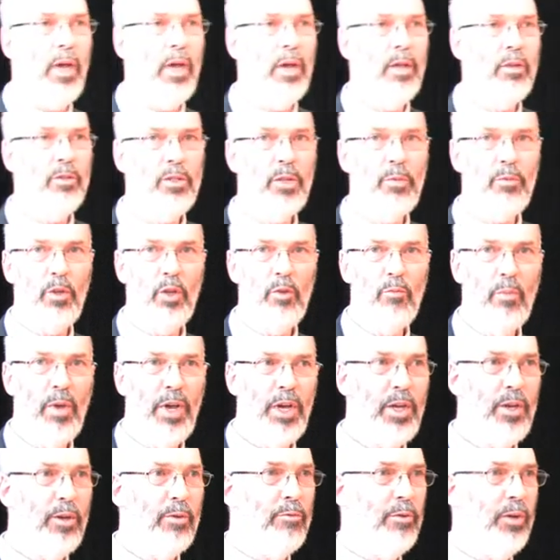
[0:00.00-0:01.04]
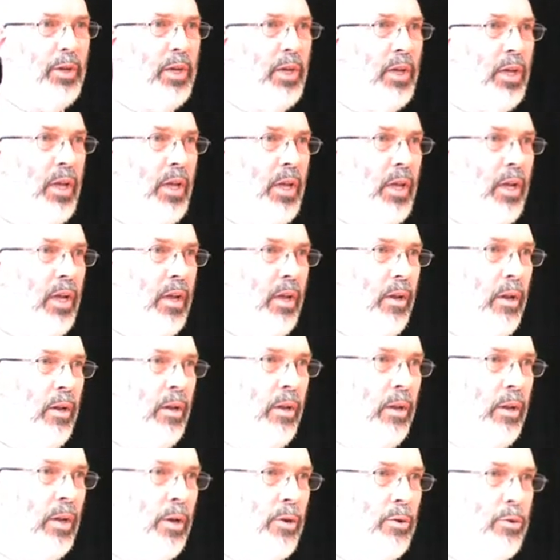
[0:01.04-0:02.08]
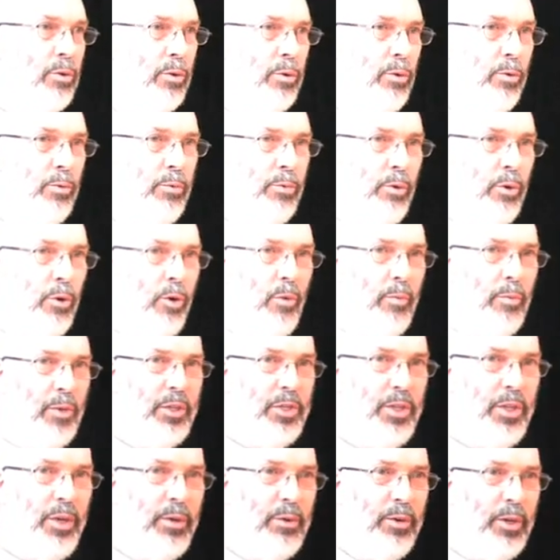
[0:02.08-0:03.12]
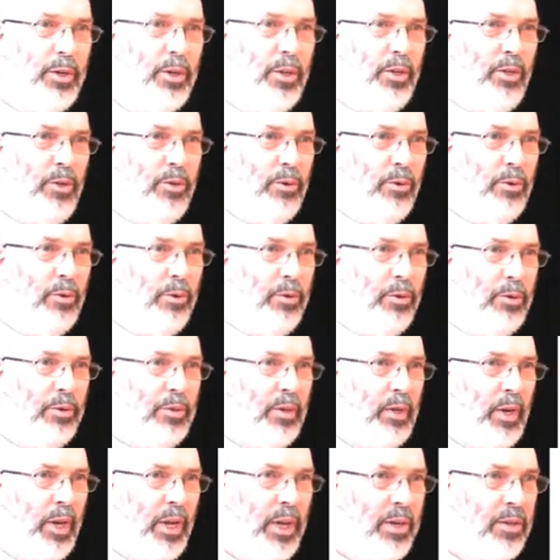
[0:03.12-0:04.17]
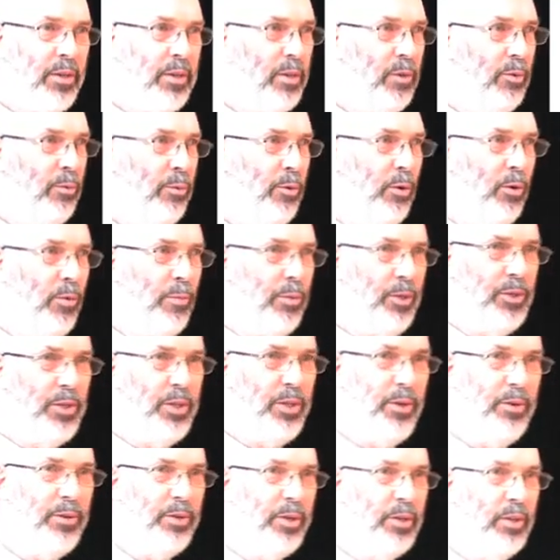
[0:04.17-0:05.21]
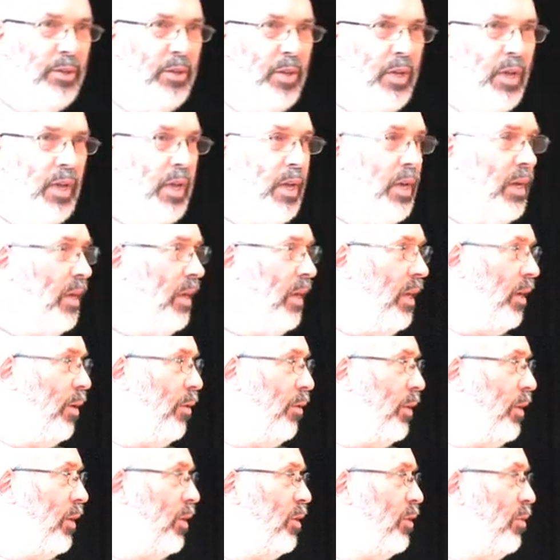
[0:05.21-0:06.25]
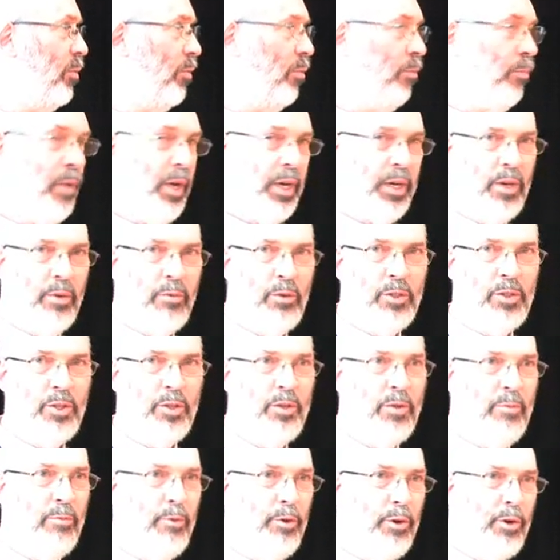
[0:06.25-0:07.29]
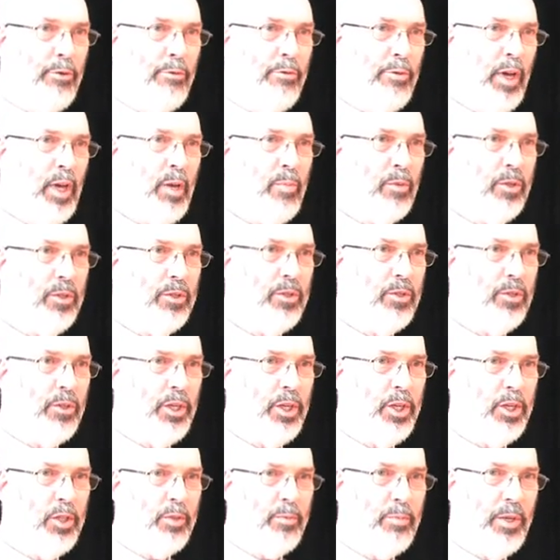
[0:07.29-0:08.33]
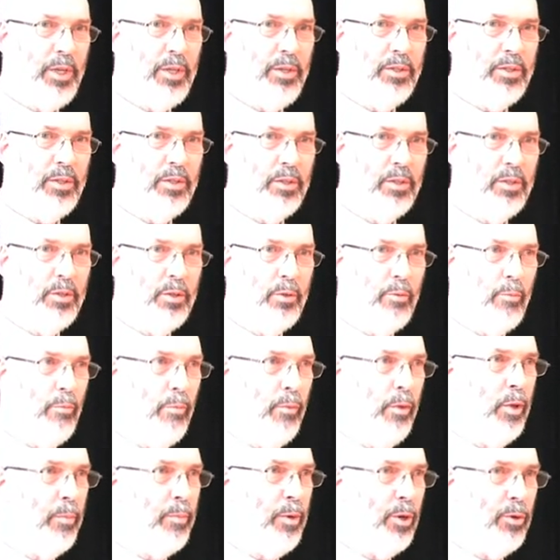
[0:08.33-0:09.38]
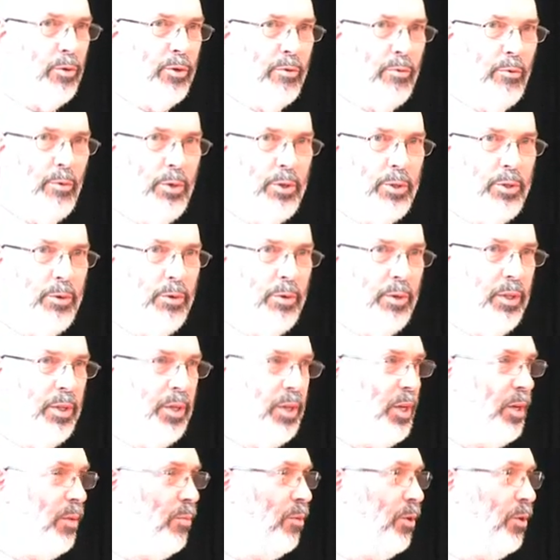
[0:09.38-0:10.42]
uh, something made of a local raw material, or a North Atlantic raw material. Here are these magnificent and very famous chess pieces, the bulk of which are in the